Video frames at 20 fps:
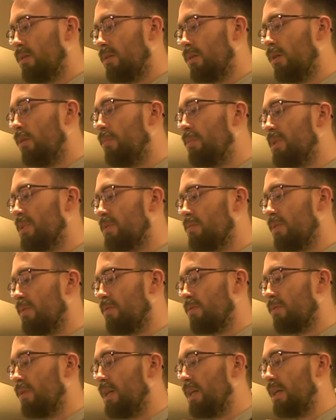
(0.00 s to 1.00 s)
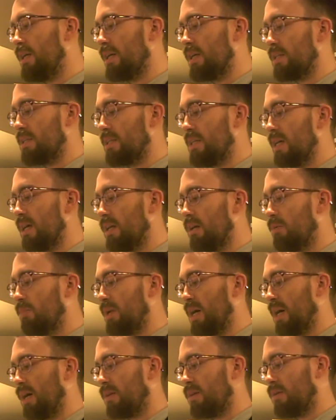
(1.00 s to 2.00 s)
Open swift reading as yellow
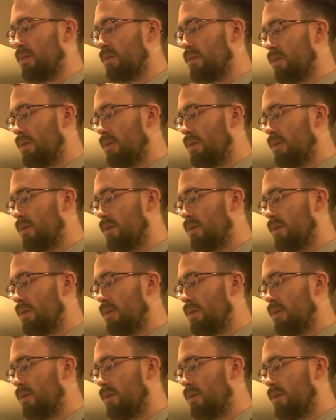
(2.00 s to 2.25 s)
pattern,